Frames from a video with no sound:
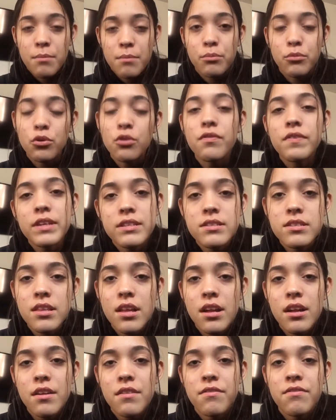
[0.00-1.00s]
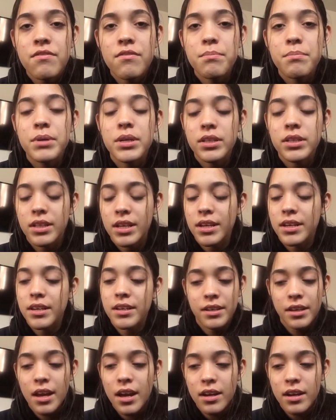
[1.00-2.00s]
movie stuff, but like
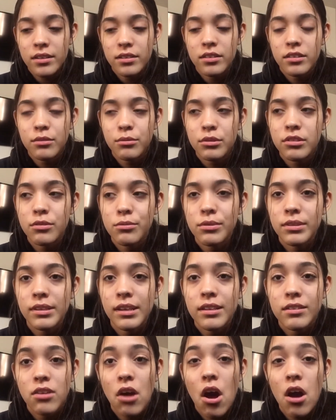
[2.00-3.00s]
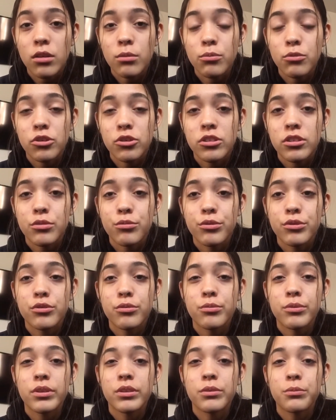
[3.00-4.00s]
yeah, she was the one that talked more. She was
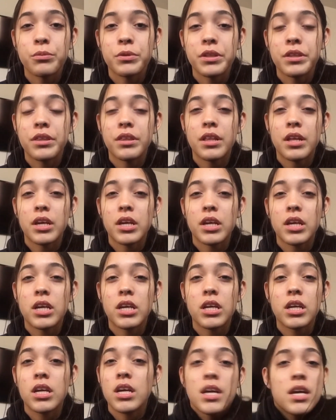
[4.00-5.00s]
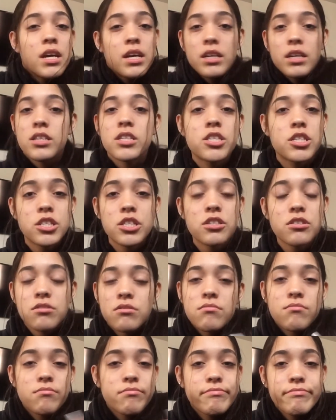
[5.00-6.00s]
the one with like, she just
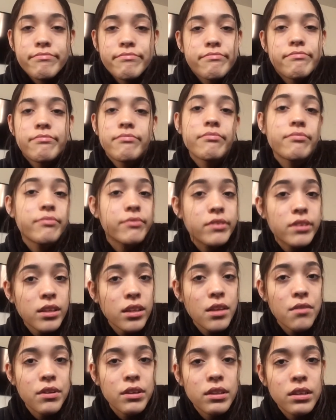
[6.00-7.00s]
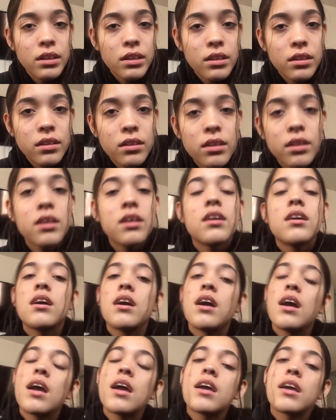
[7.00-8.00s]
did everything.
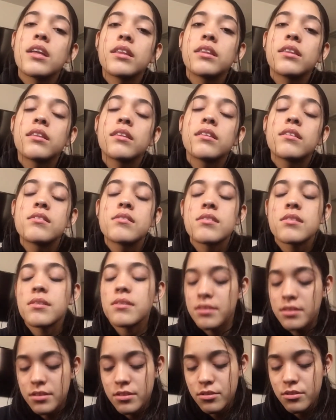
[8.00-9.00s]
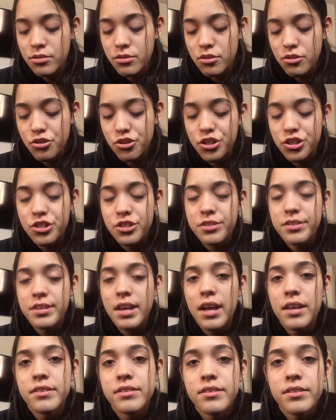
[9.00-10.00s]
And so she just
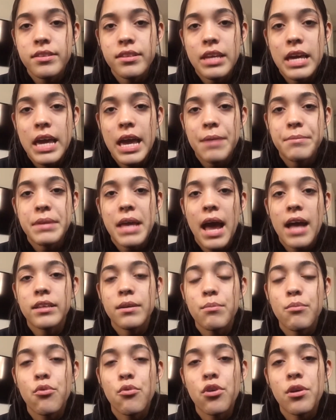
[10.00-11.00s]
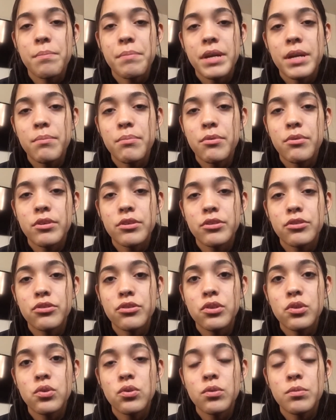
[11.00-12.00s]
kept adding more people into
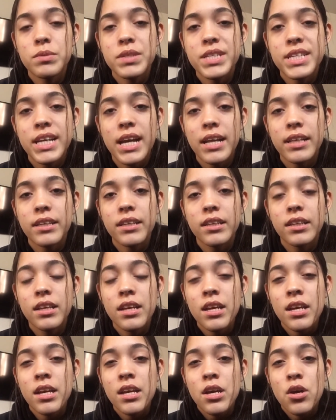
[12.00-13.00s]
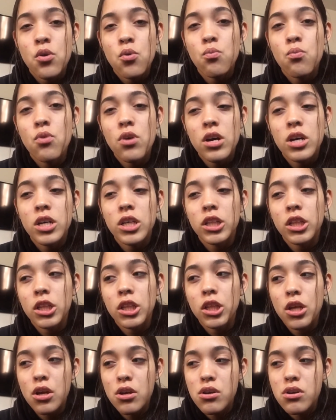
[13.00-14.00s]
the group. She added one
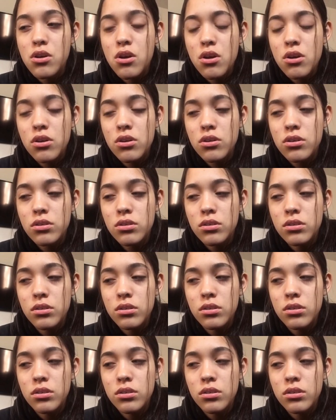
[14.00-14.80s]
girl,